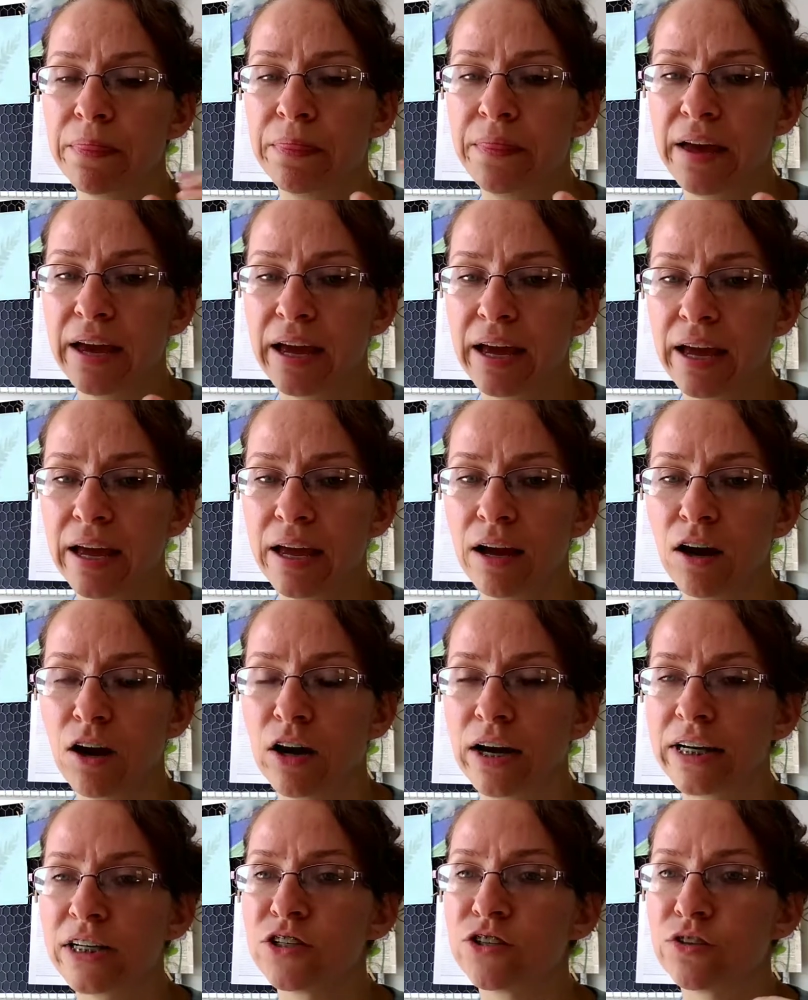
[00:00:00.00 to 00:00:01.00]
they
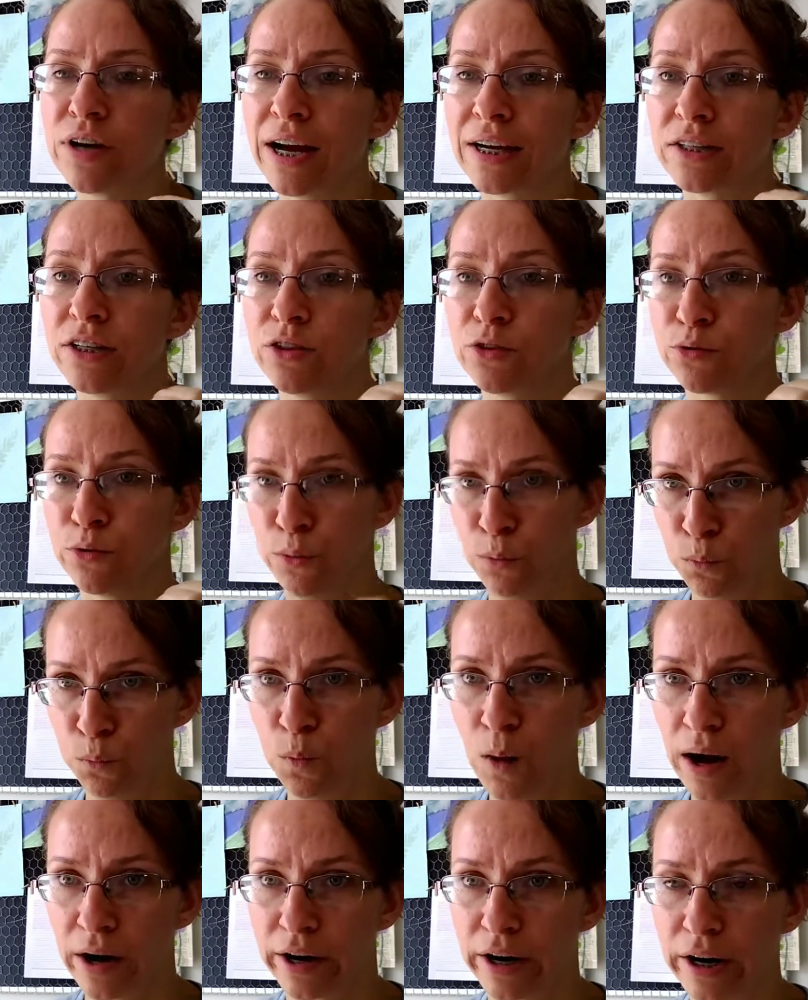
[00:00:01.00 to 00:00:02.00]
are extracted through
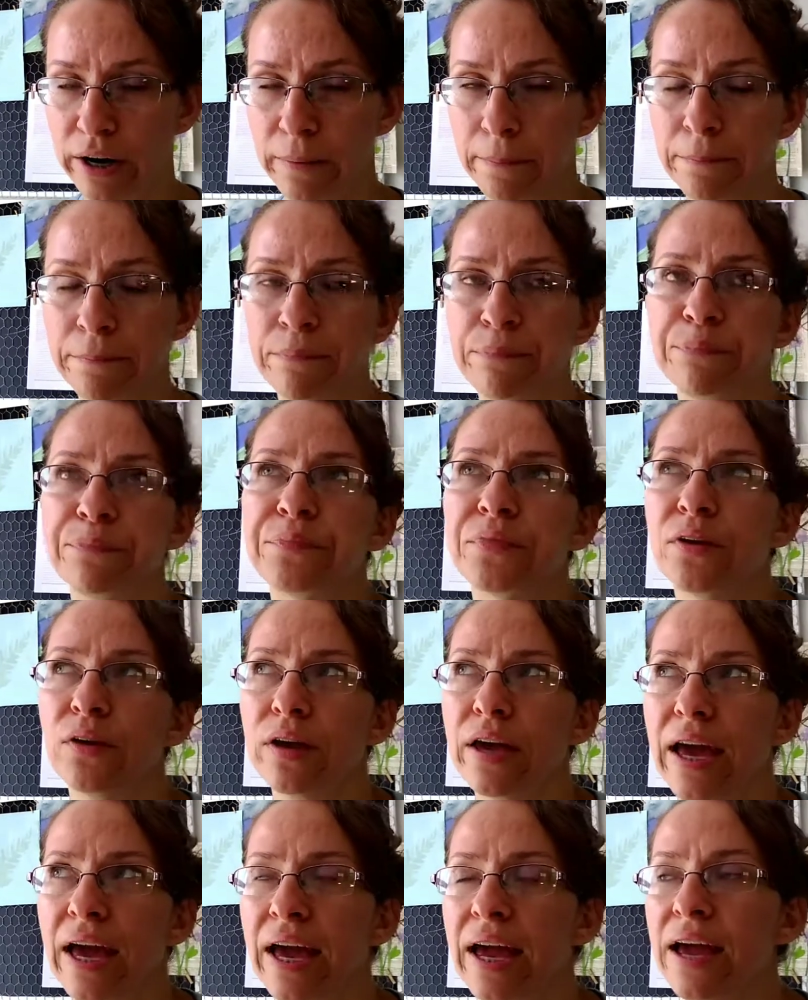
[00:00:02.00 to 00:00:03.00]
water,
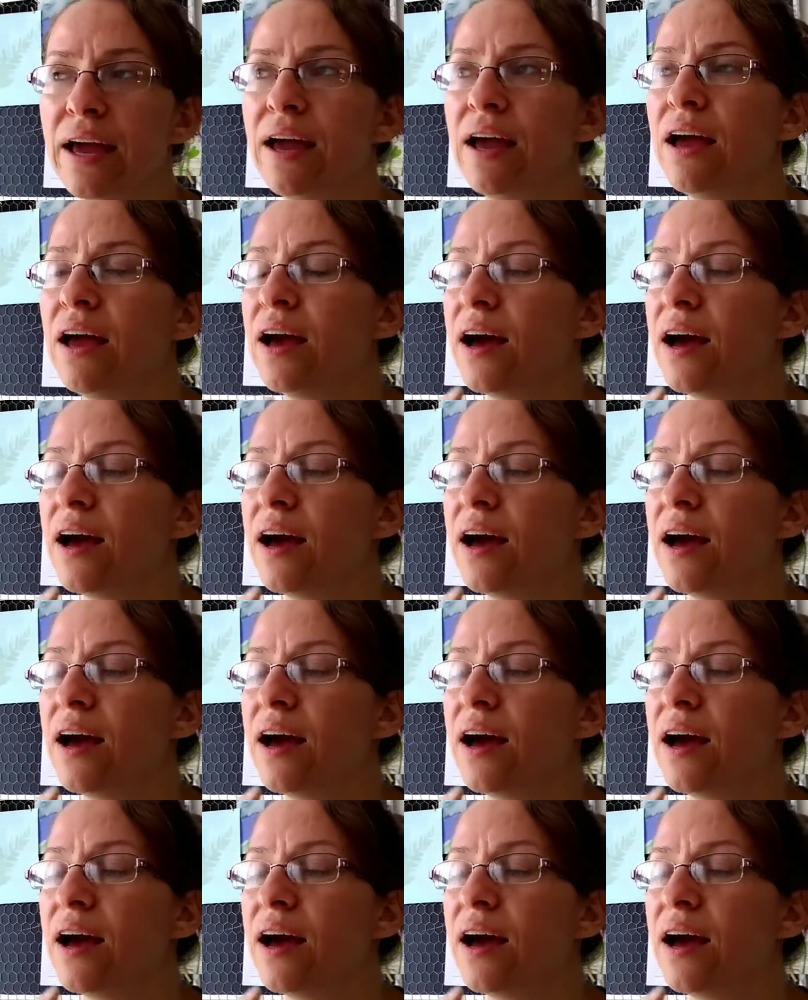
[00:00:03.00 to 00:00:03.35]
okay?